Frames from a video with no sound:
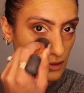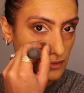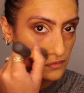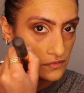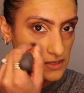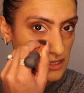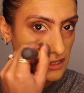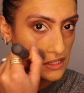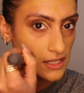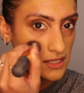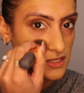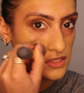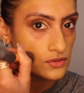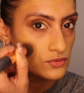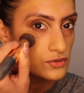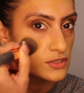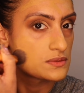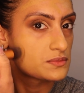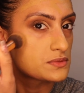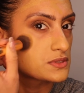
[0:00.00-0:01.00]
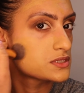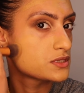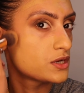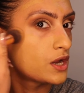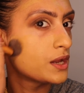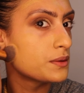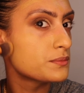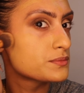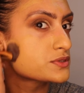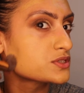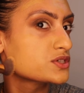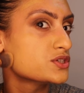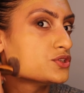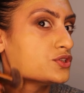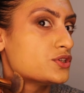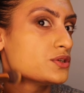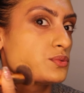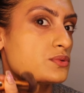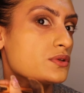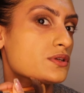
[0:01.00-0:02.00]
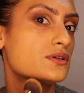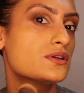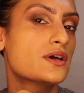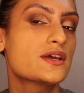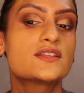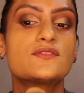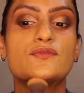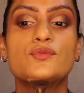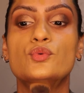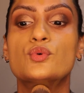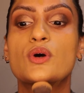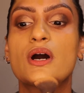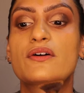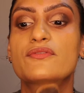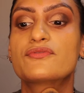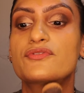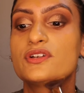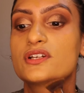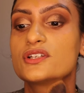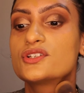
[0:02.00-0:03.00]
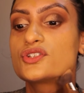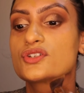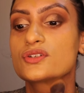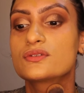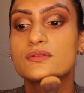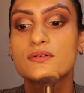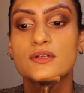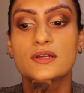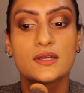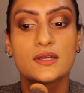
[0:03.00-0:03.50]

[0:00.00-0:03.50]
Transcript: Obviously it is Christmas time, so you do want a nice full coverage.